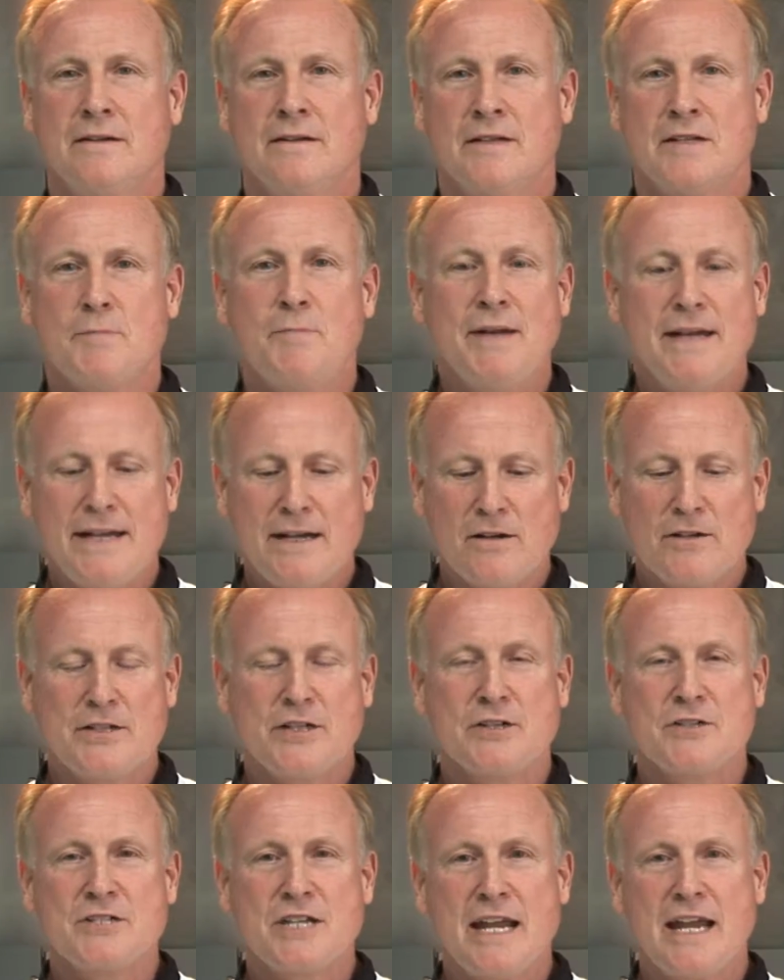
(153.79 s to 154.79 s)
Depending on
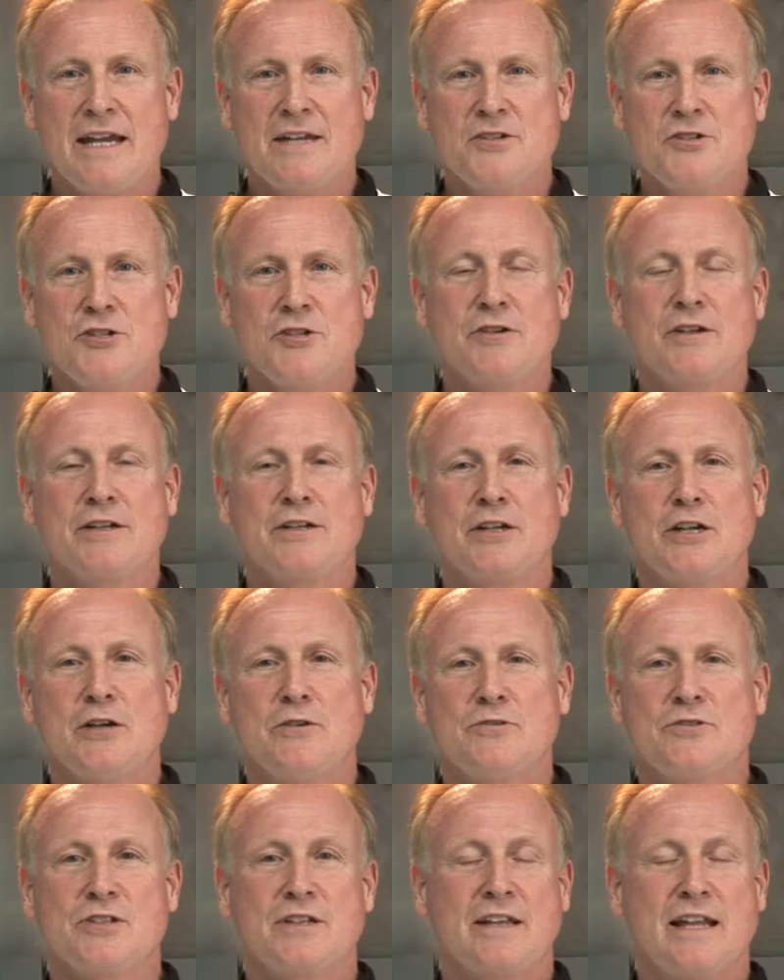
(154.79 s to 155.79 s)
your taste, you can
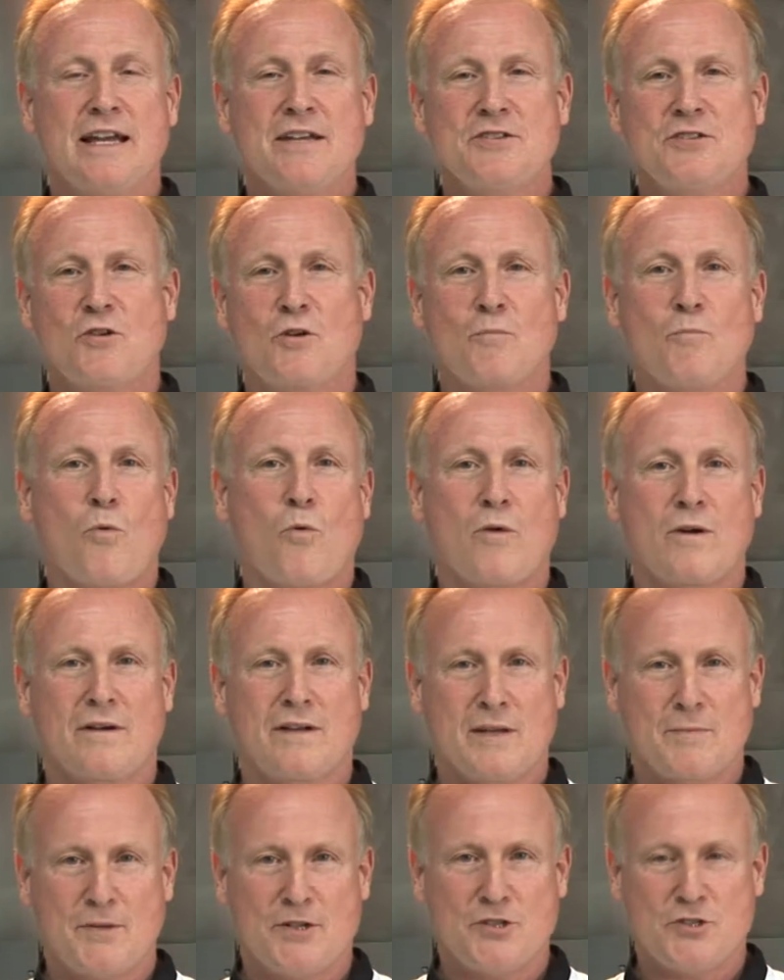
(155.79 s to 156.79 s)
use less or more
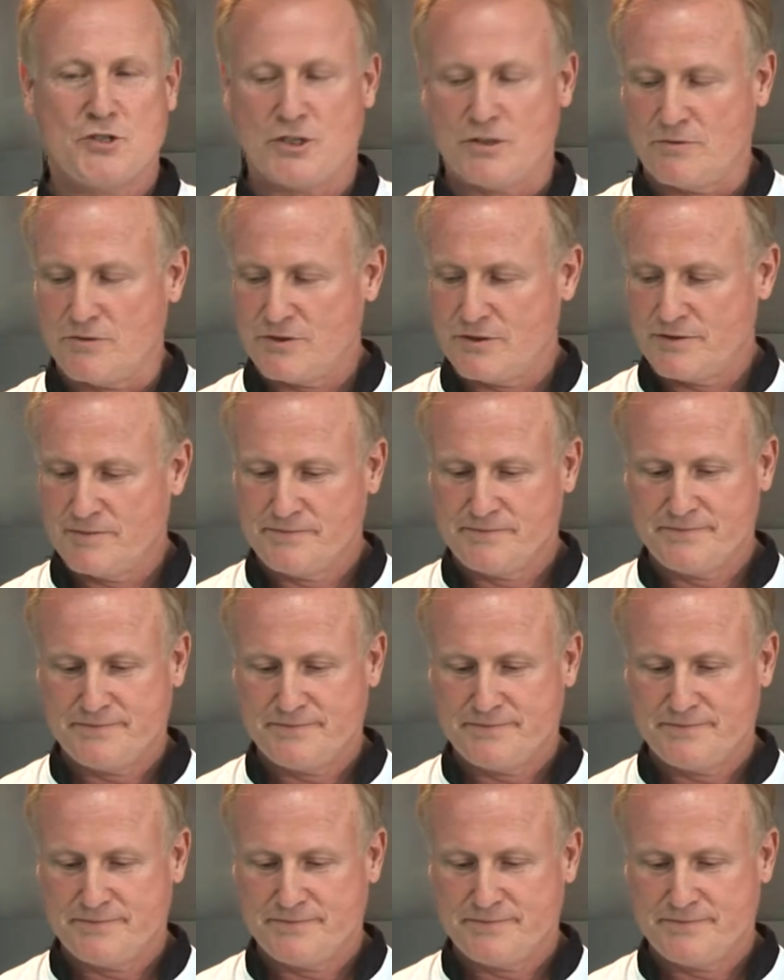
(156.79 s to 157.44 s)
lemon juice.